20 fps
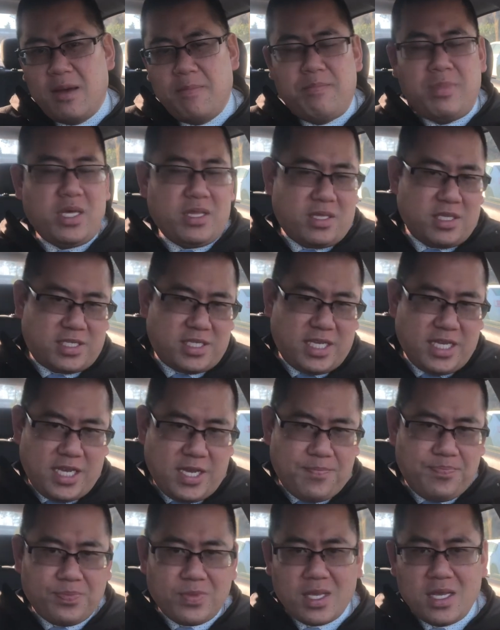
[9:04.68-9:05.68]
Meet the
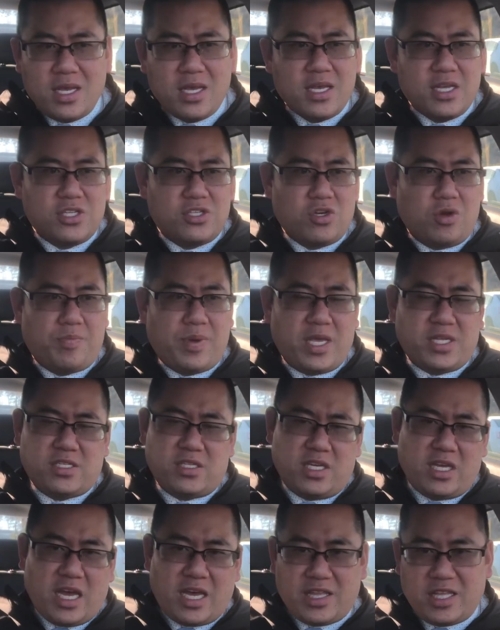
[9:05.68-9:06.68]
Team. So
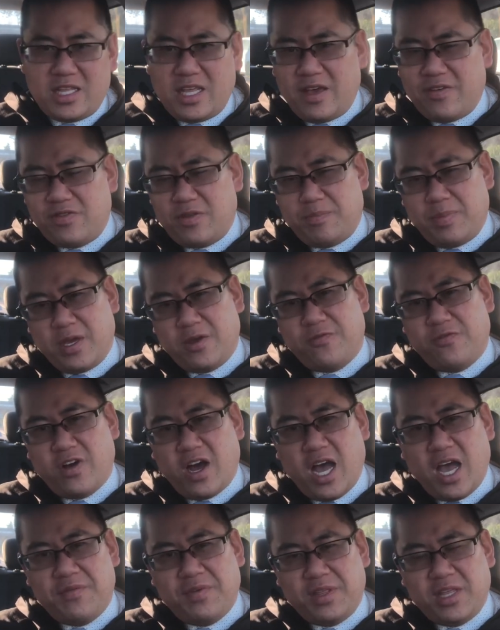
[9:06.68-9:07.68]
basically, I think they have the big
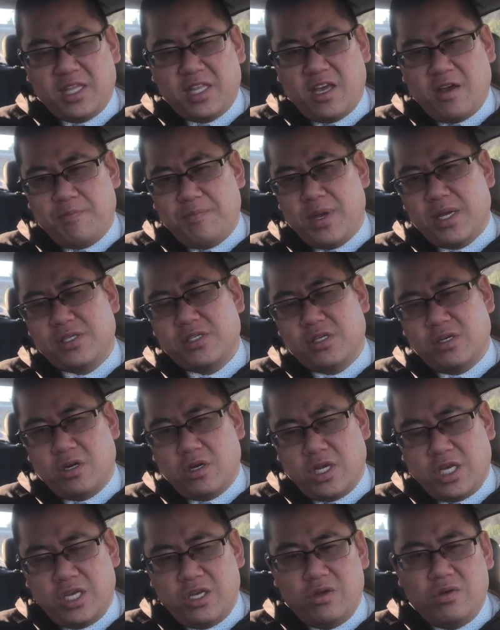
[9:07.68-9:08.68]
five. I think they have Boeser,
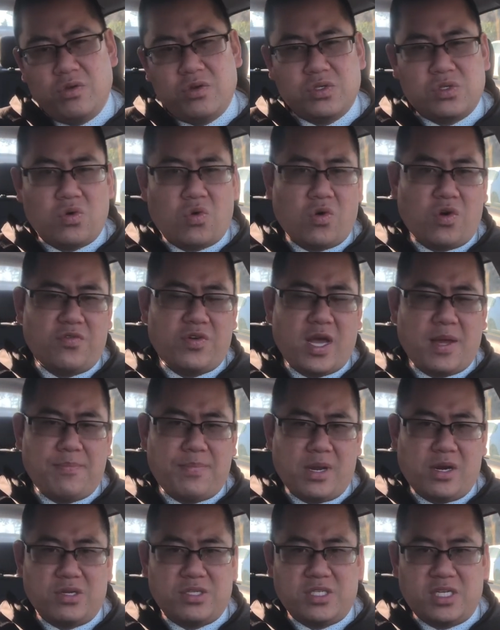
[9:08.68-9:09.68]
Hughes, Horvat,
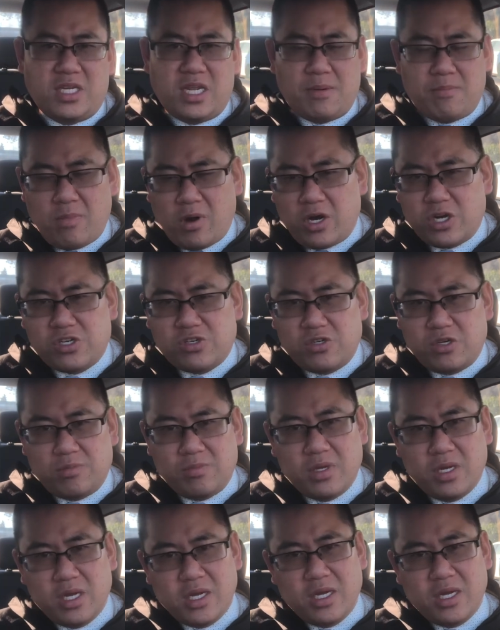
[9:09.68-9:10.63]
Pettersson, and Markstrom.